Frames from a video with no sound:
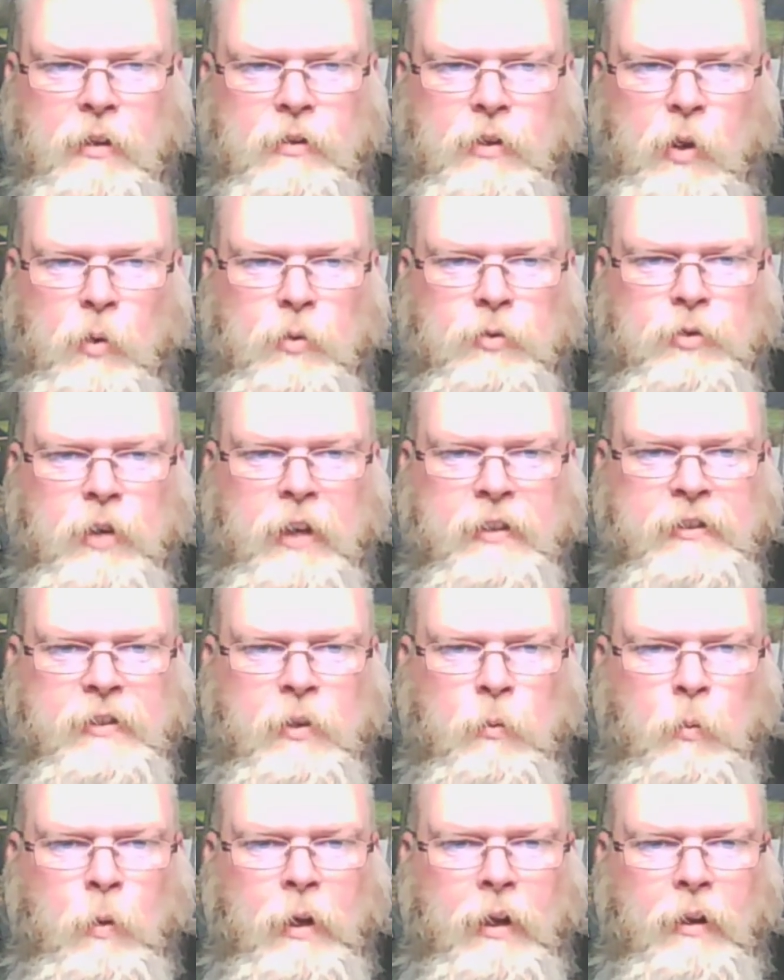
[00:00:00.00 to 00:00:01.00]
Don't trust
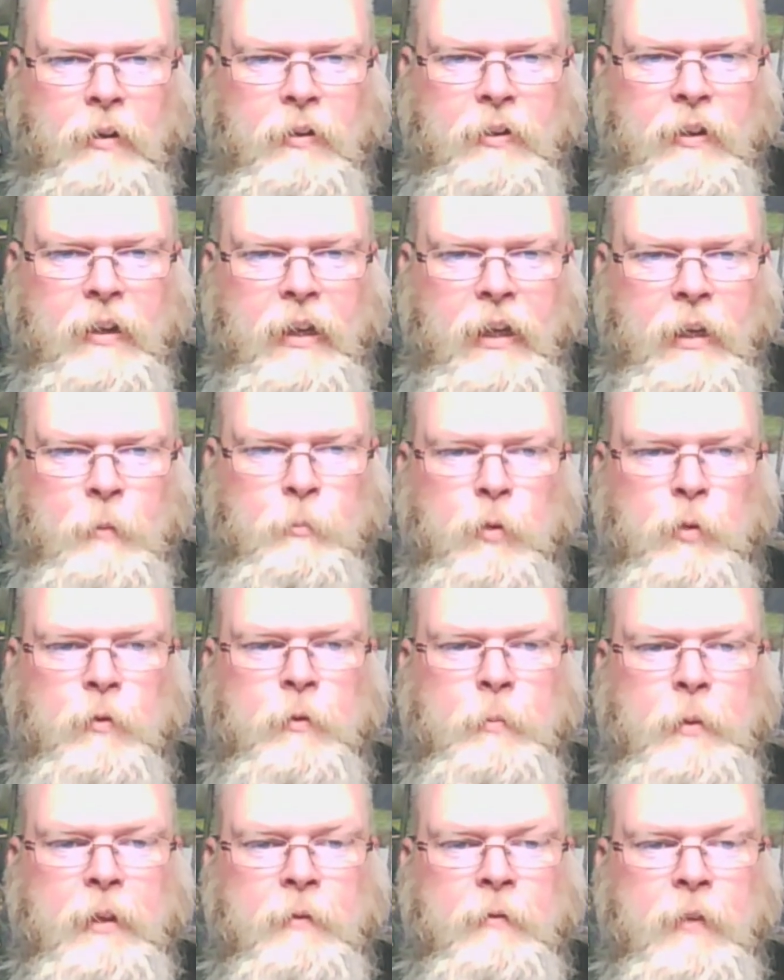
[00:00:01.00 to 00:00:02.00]
in wealth. It can
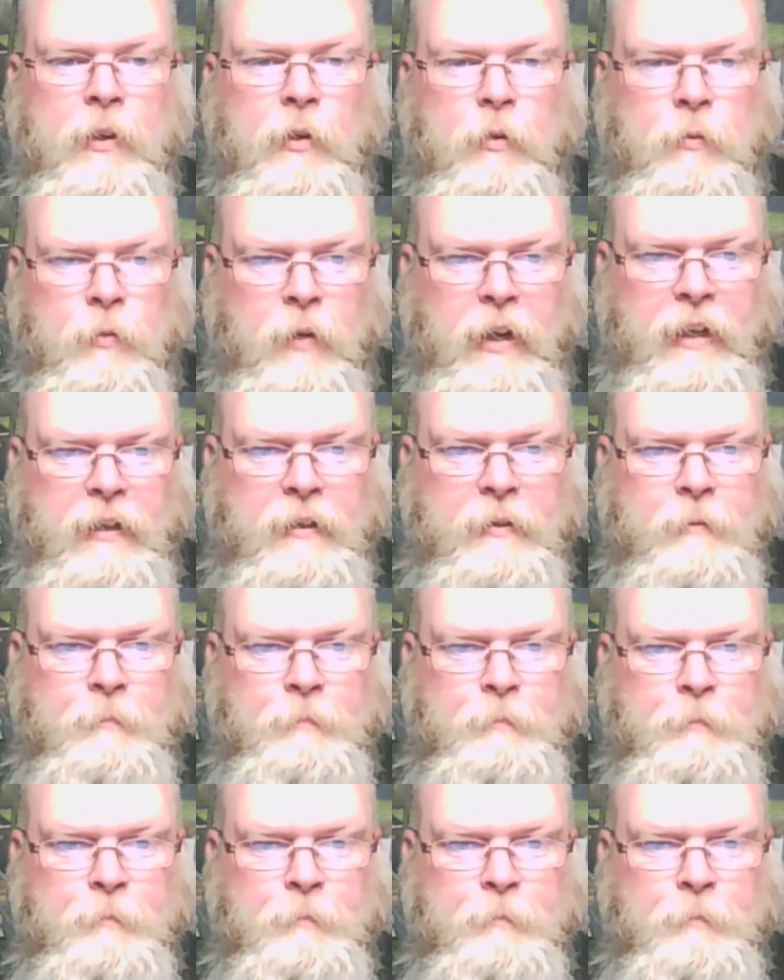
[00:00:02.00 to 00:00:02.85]
to be a fickle friend.